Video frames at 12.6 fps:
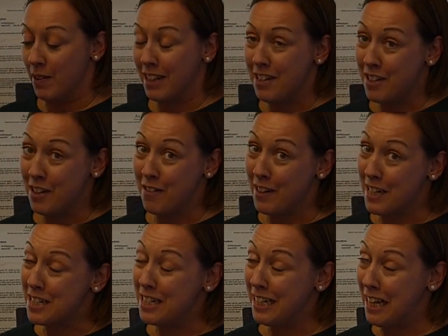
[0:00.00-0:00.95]
This year I've
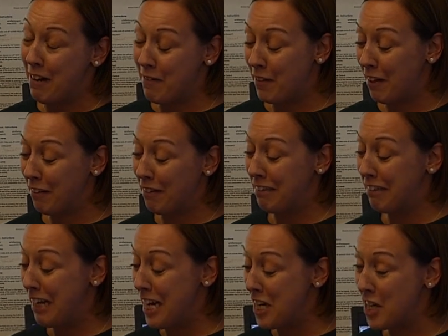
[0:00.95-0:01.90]
actually left class
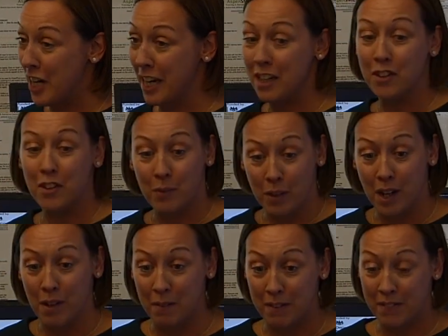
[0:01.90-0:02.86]
teaching to
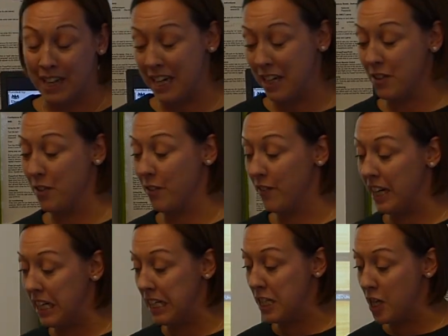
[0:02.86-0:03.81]
work with Kingsnorth
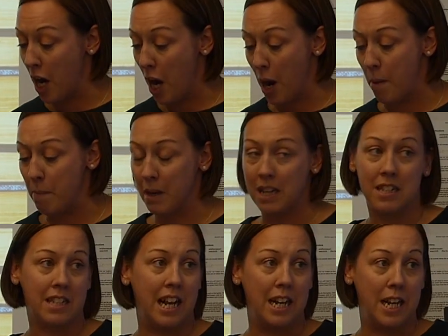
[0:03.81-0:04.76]
English Hub
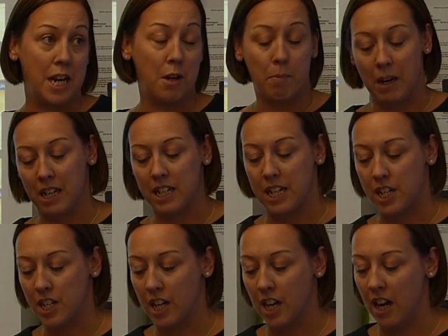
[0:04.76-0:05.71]
as their lead
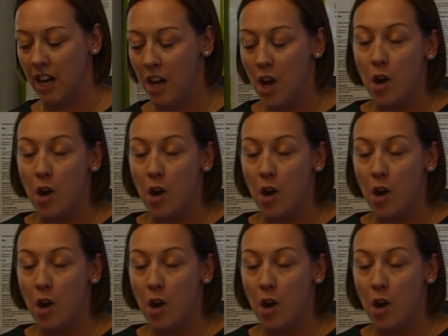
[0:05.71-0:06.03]
practitioner,